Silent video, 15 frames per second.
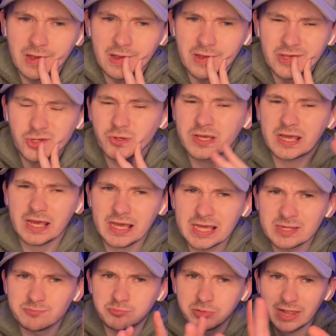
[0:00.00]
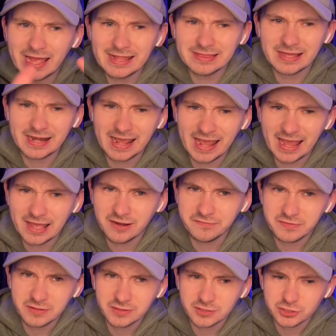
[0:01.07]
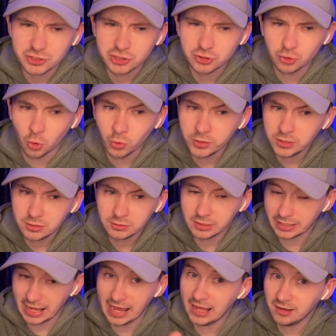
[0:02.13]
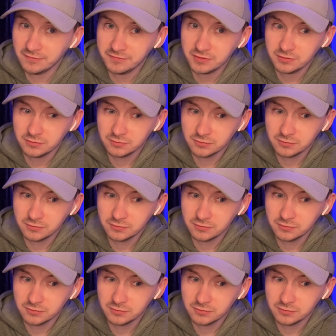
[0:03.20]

So it can blend into anything that's stone? Like anything?